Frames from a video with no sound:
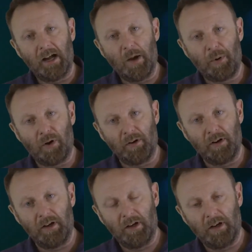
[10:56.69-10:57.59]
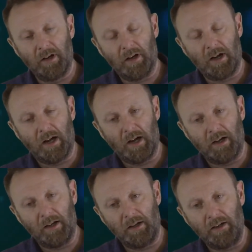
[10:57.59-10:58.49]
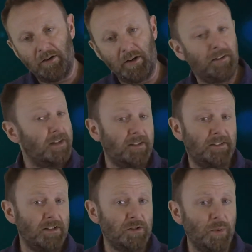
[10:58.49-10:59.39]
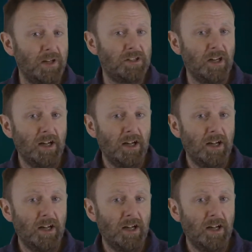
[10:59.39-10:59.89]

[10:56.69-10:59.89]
upon unions. The extent to which